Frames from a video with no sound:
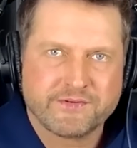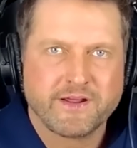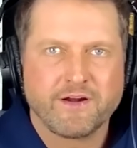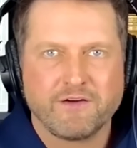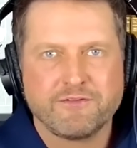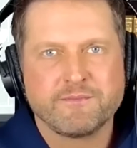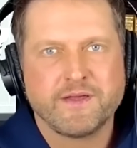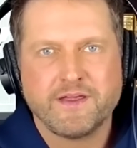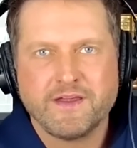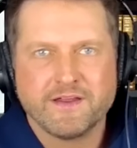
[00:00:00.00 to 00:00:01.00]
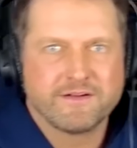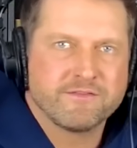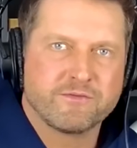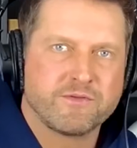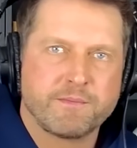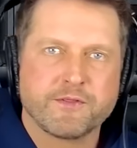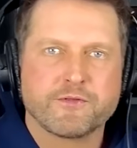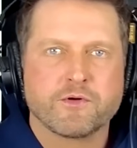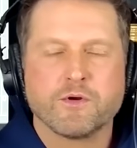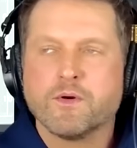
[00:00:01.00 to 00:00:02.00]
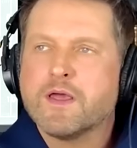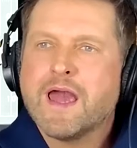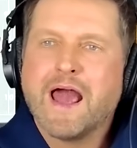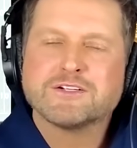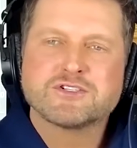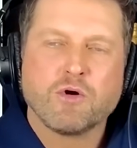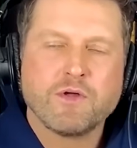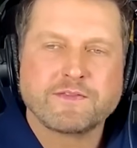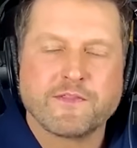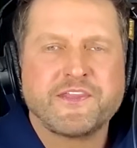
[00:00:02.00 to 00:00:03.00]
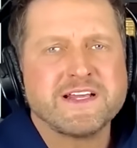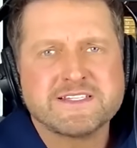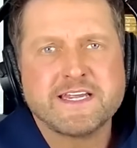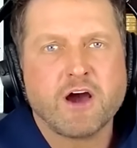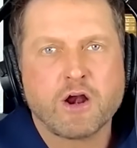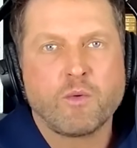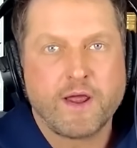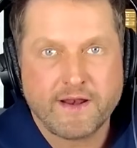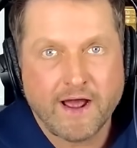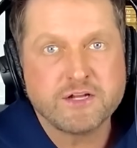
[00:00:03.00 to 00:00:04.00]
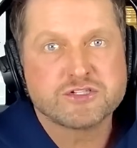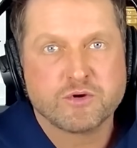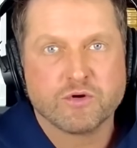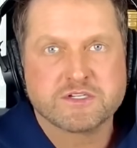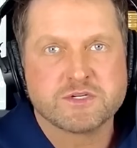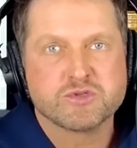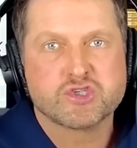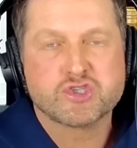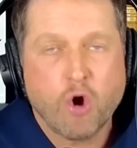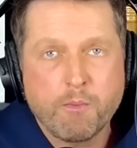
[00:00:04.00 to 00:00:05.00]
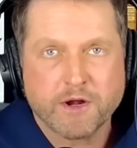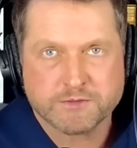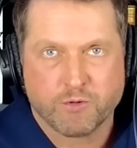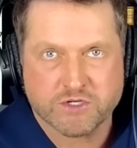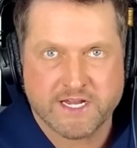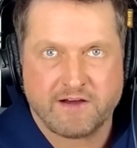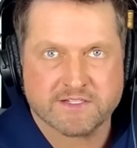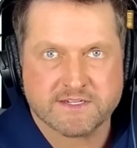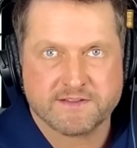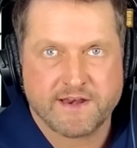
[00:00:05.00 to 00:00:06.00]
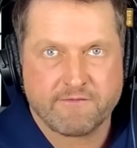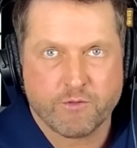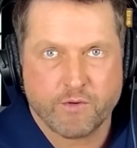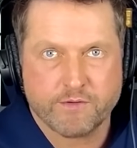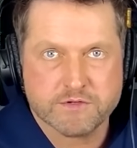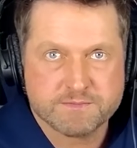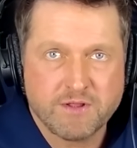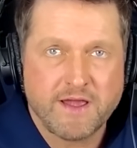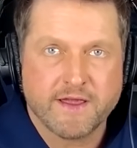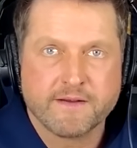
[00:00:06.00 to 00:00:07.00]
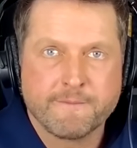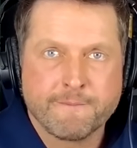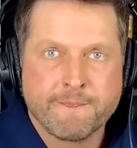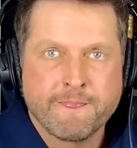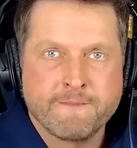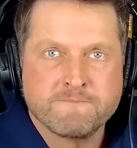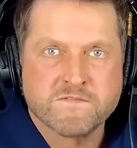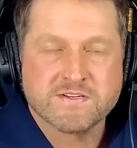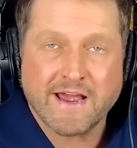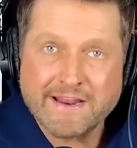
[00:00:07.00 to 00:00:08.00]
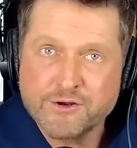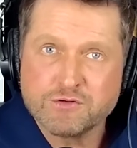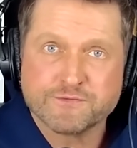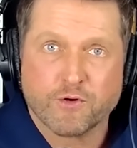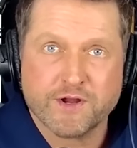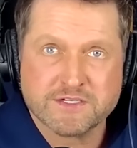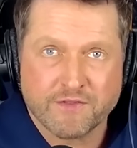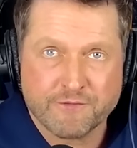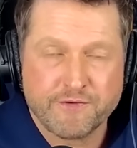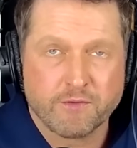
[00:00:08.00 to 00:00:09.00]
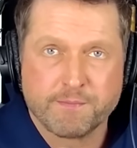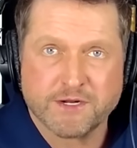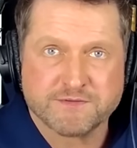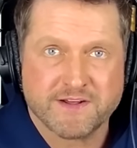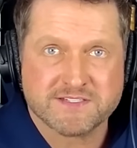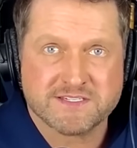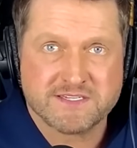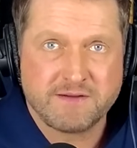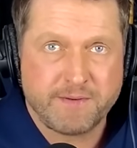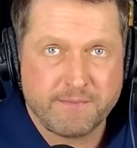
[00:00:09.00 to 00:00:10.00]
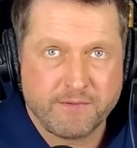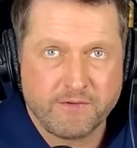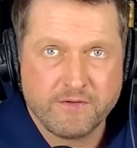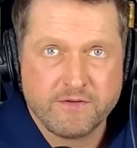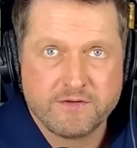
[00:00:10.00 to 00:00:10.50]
get off of me and ripping through. And so the things he got away in high school, because he was so much more talented than everyone who was playing. Because I got news for you. He's on the field with a bunch of SEC people,